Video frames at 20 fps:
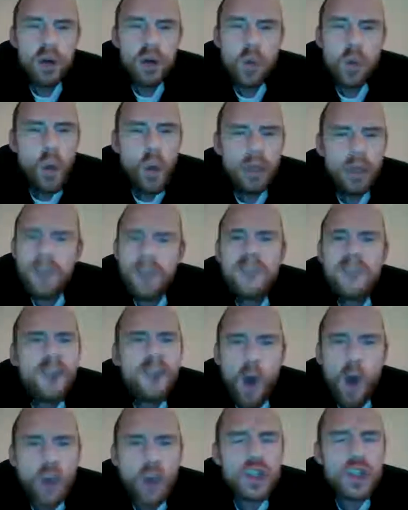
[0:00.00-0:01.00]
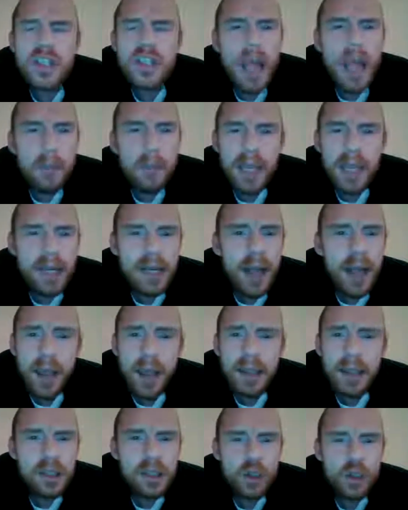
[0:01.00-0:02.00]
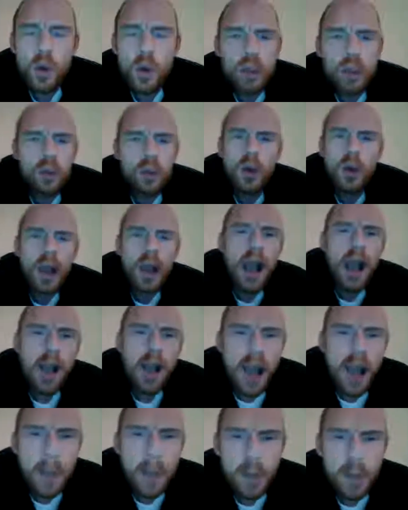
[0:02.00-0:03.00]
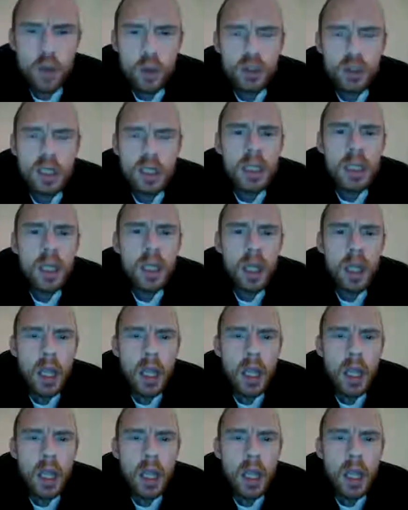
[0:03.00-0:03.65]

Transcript: So what the fuck does that mean? Like, I boosted